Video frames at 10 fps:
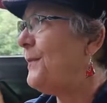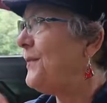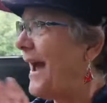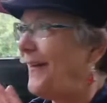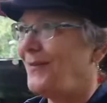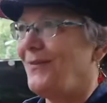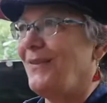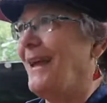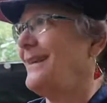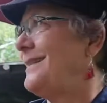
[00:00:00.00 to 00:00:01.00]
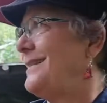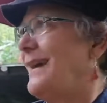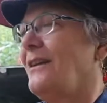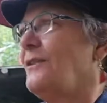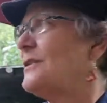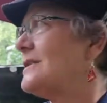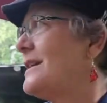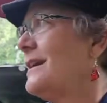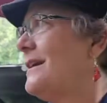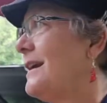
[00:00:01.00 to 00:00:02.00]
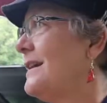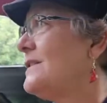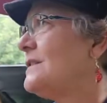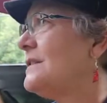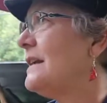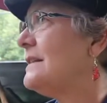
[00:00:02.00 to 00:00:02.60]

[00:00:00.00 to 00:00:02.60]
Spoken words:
That understanding, it's